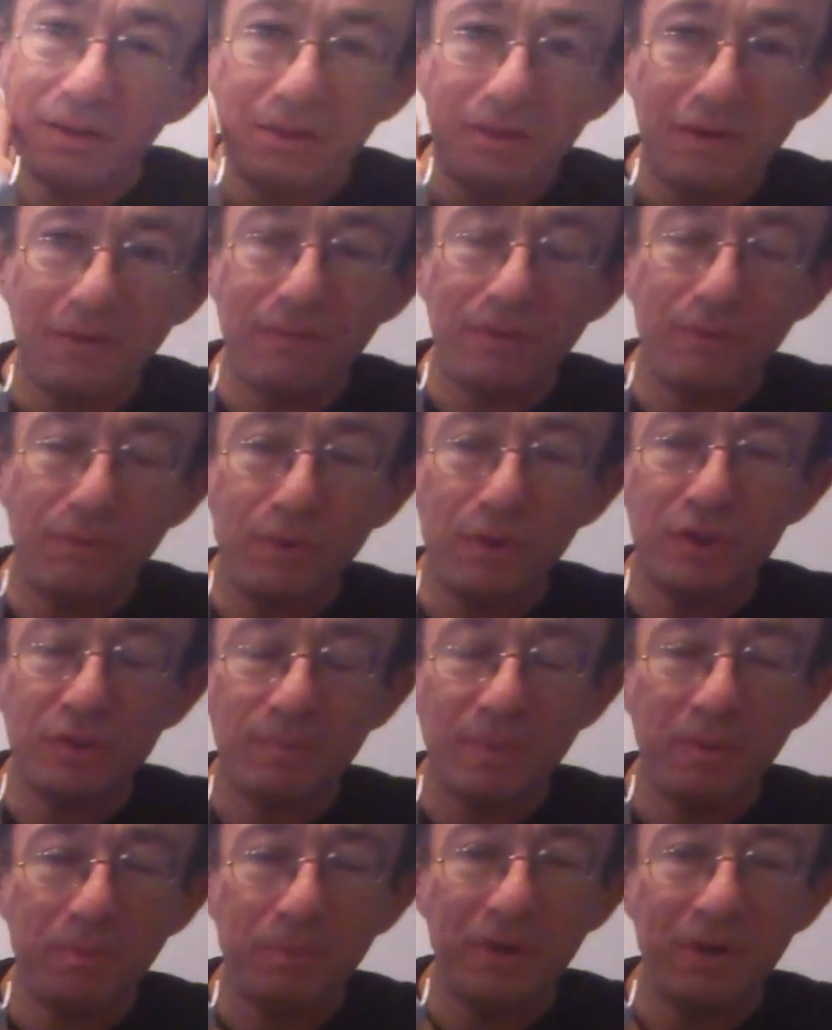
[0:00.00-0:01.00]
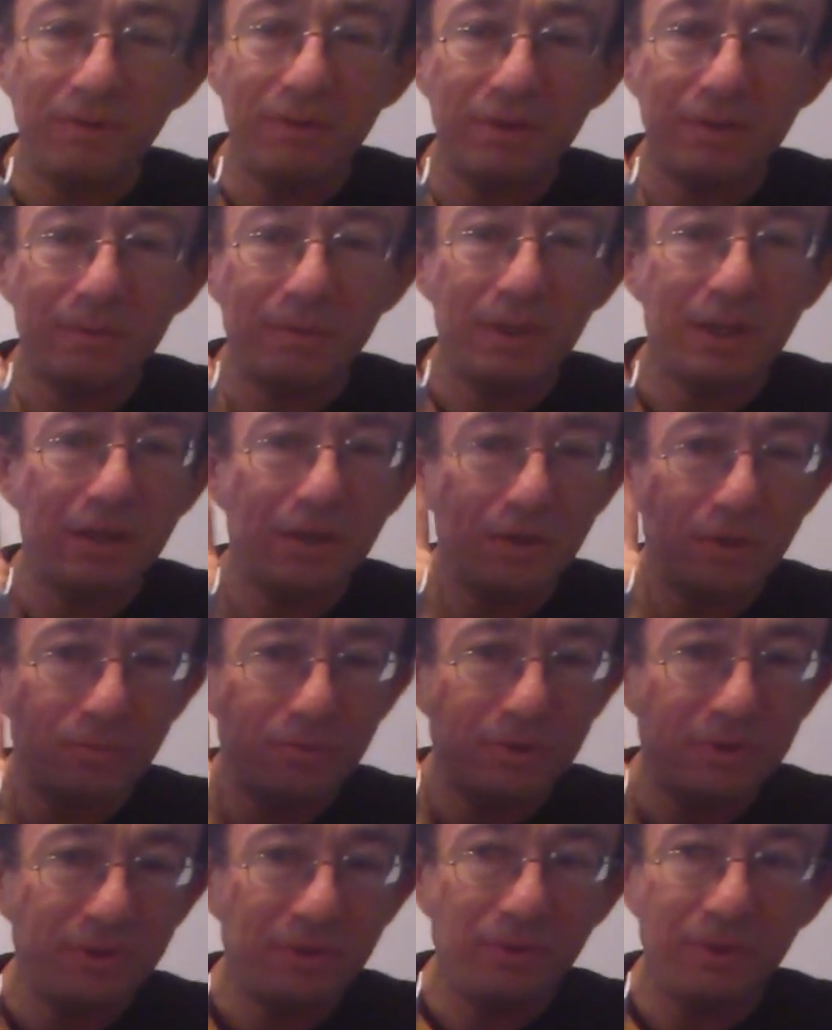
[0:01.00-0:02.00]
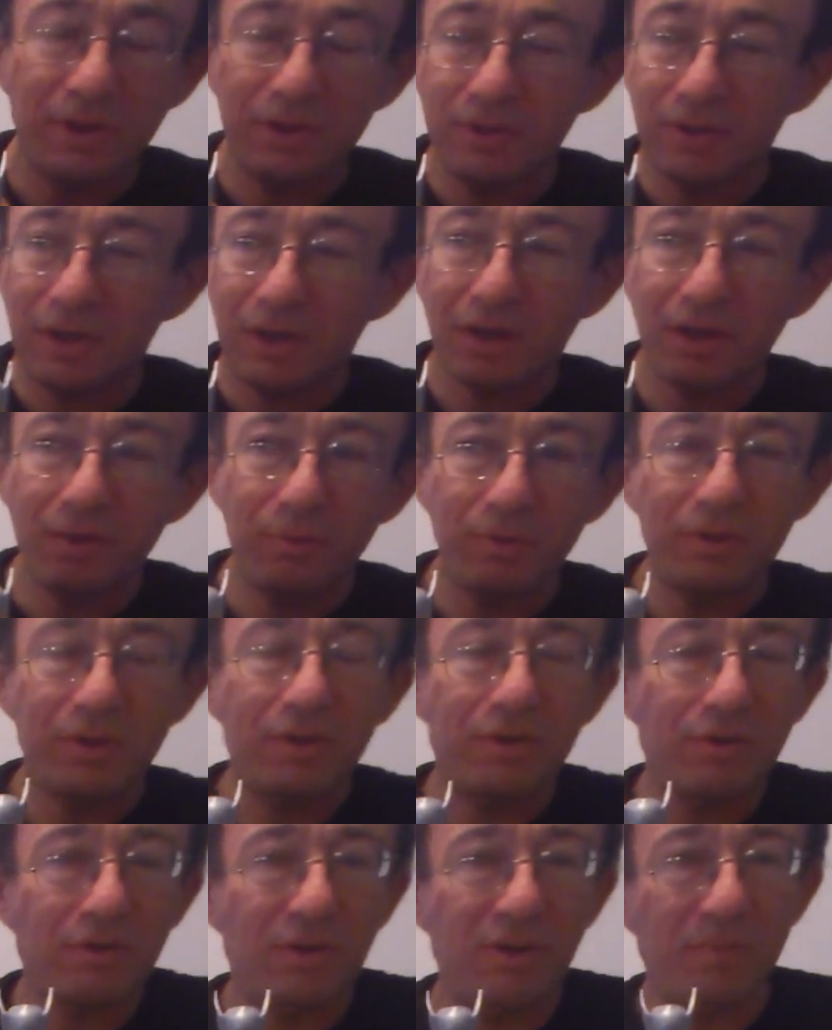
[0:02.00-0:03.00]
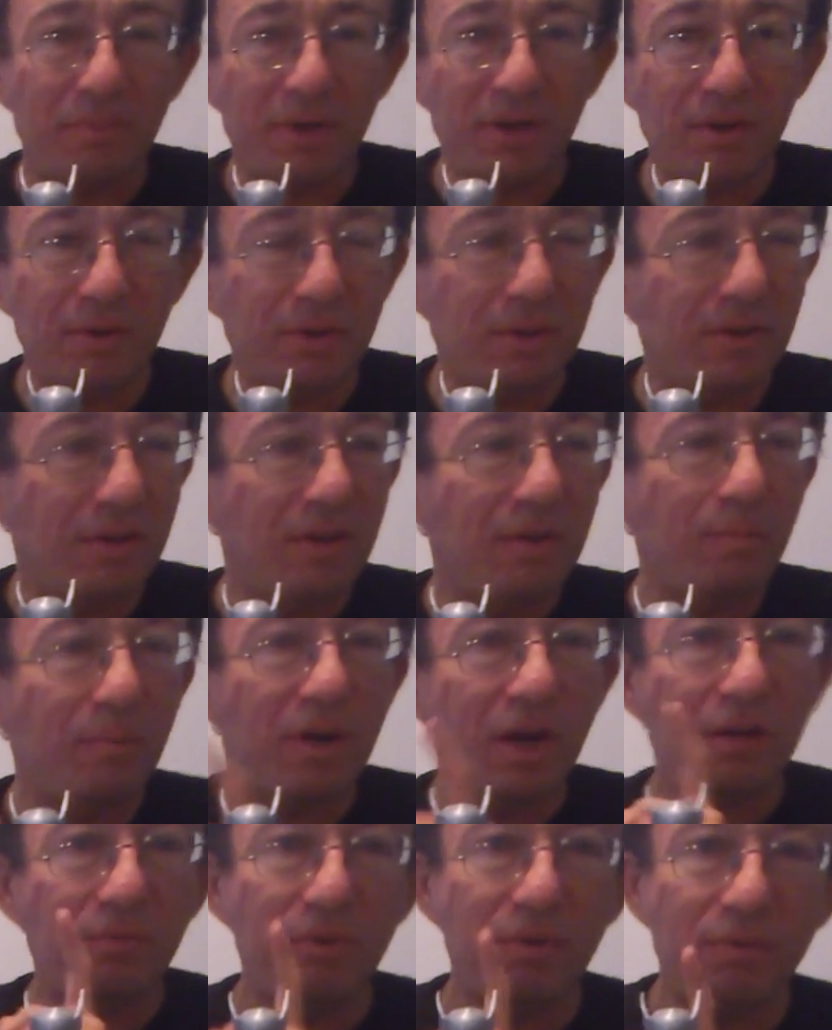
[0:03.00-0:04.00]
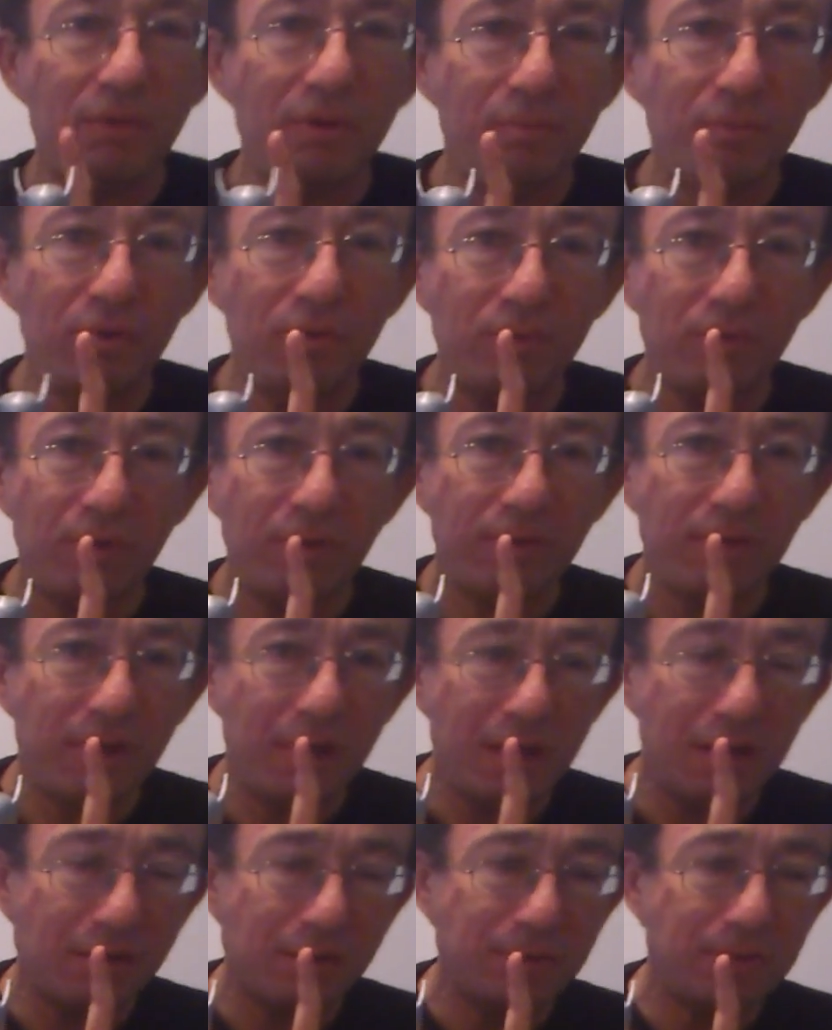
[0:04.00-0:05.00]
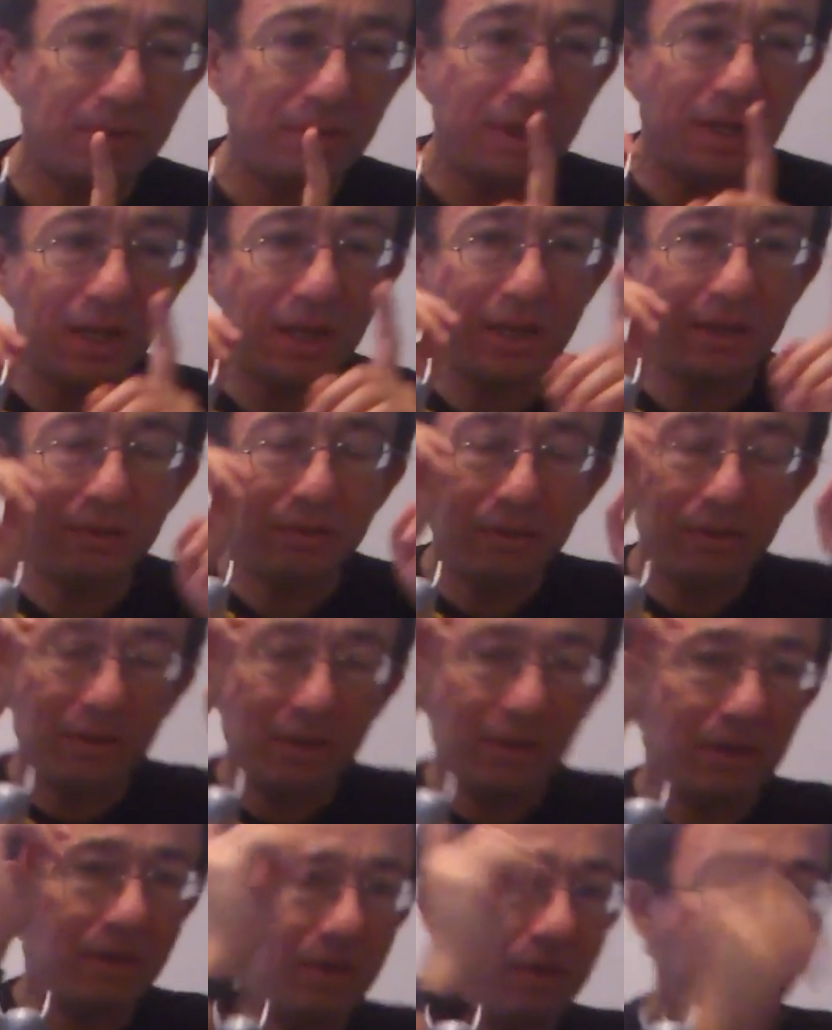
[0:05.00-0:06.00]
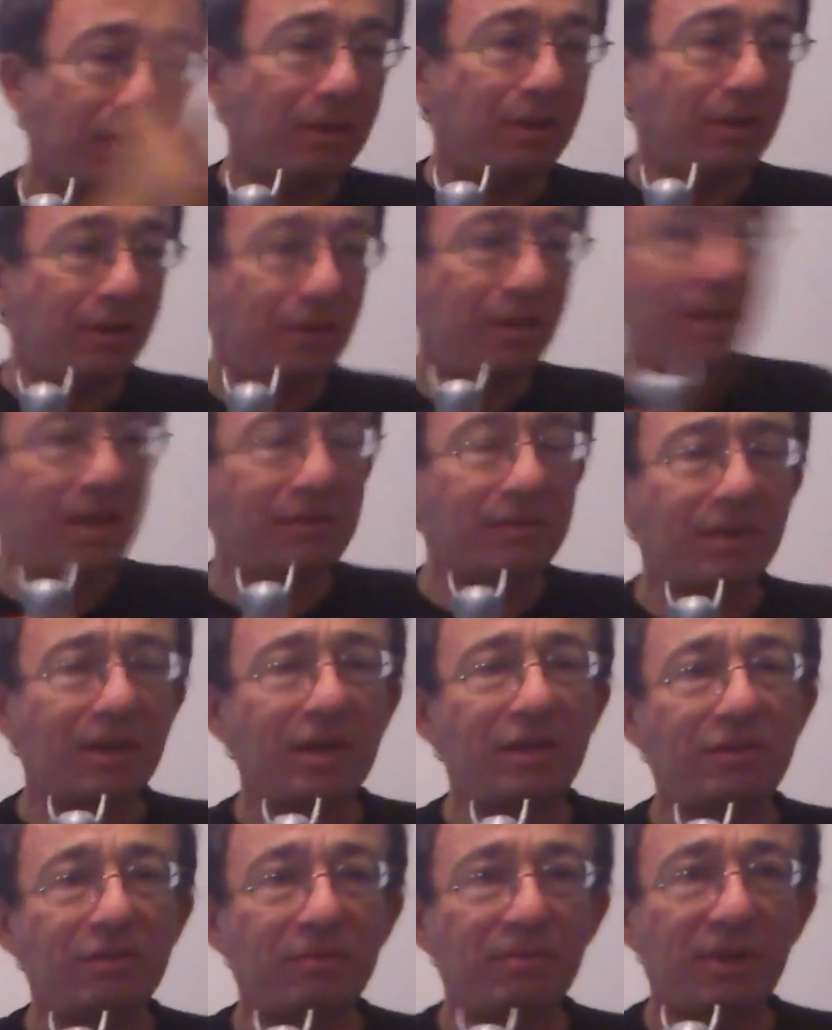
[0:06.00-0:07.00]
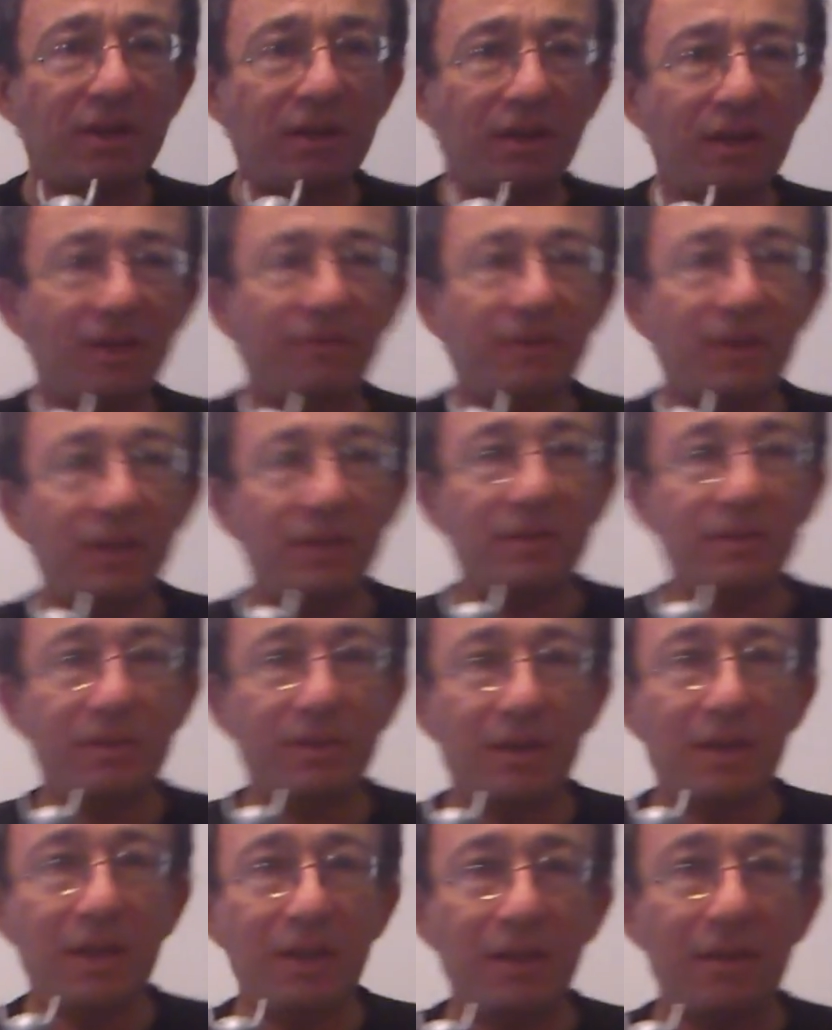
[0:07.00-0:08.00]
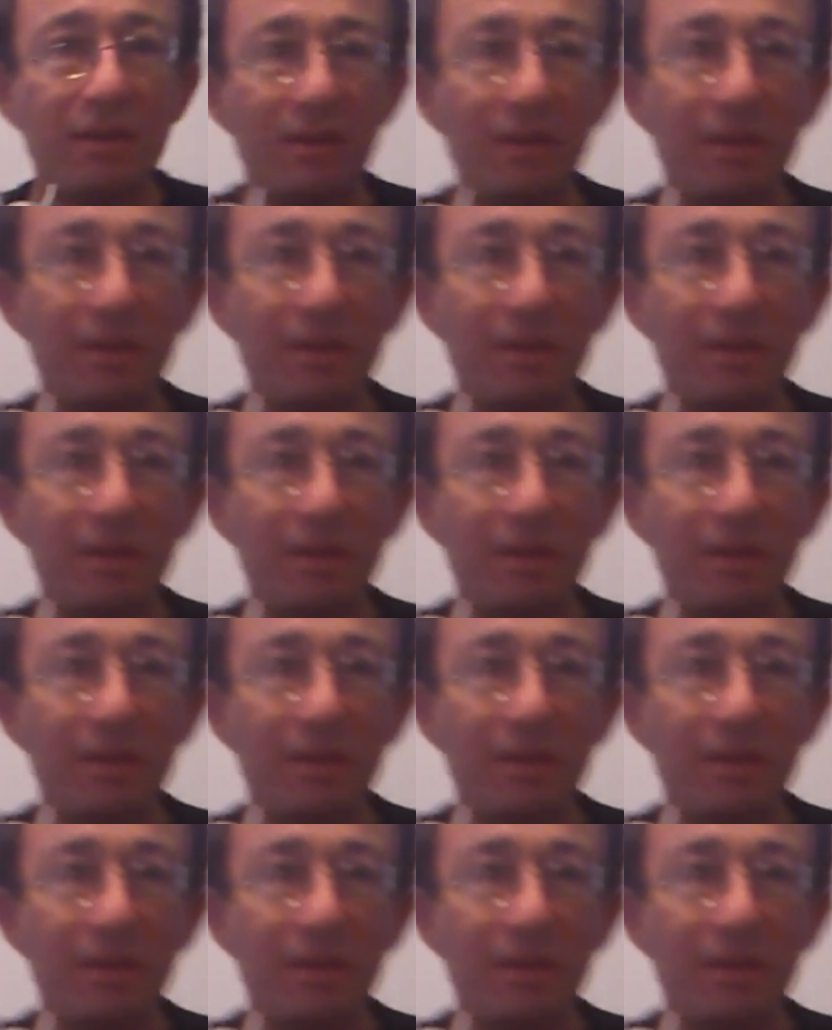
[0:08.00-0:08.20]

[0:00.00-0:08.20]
If you watch my previous video, you will know exactly what they're all about. But we will move actually into these guys on my left hand side,